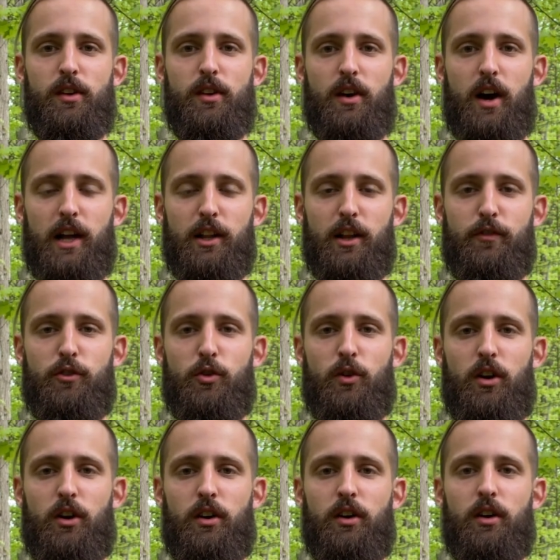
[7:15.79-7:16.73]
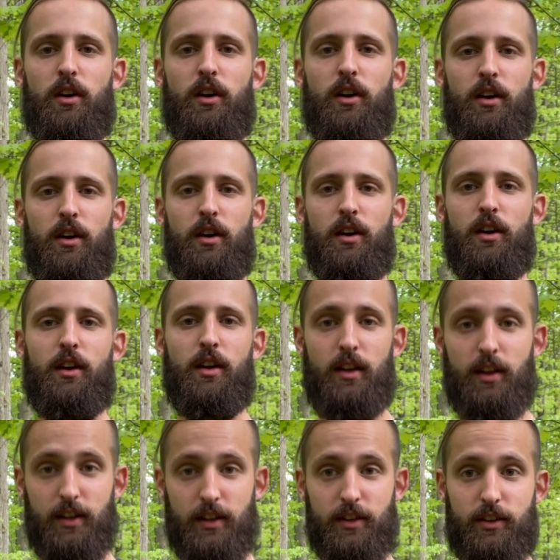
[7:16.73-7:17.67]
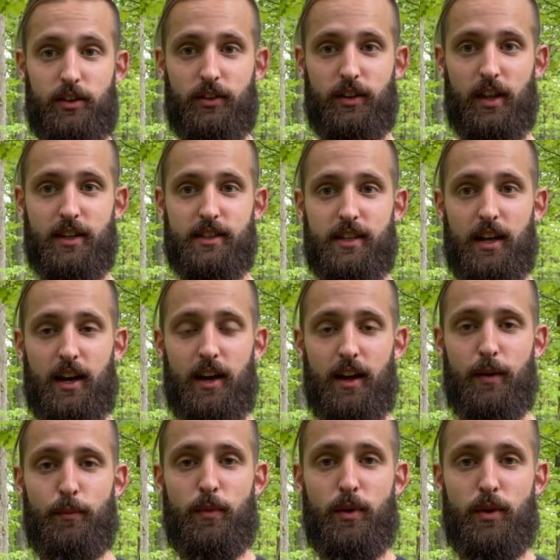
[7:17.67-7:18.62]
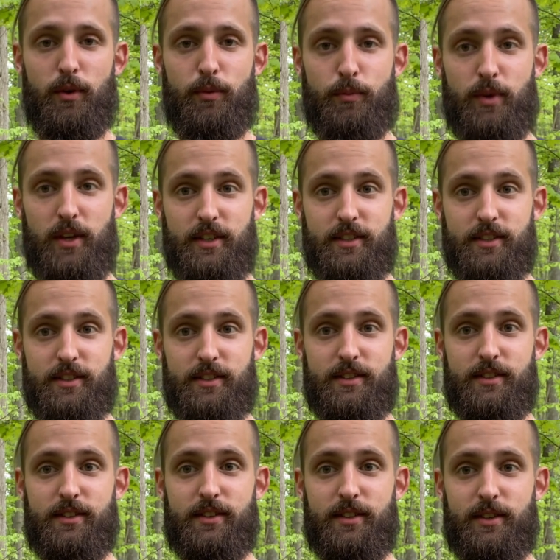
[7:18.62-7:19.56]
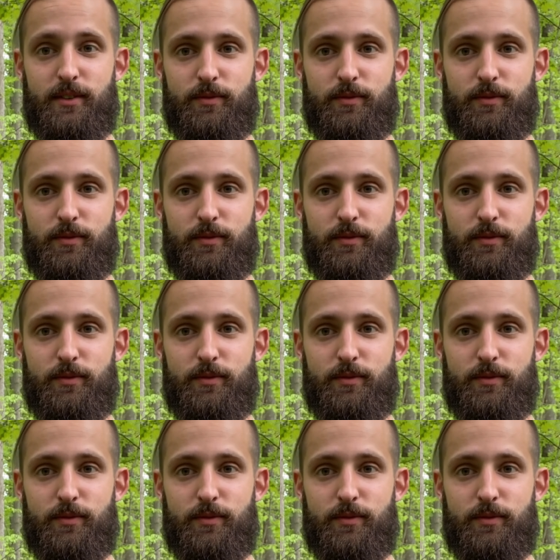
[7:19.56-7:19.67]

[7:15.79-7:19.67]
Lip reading: I love you all. Till next time. Peace.